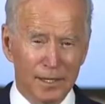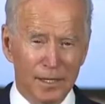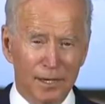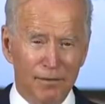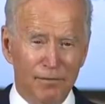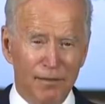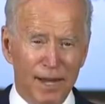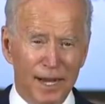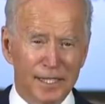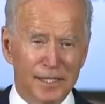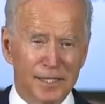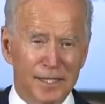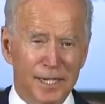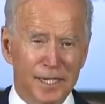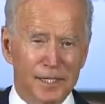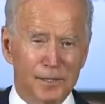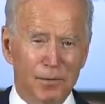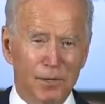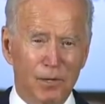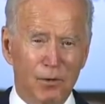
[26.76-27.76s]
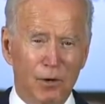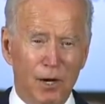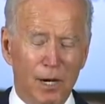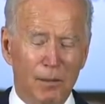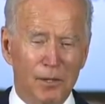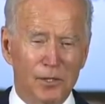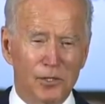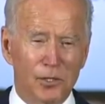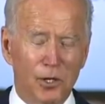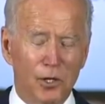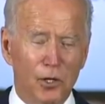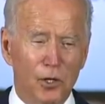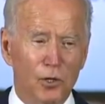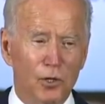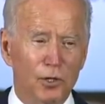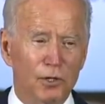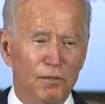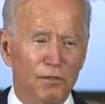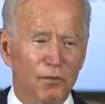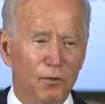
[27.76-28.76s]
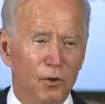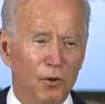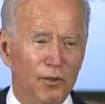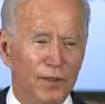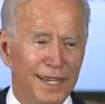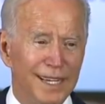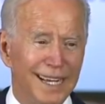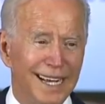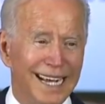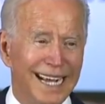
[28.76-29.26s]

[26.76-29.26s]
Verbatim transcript: That vaccination requirements are good for the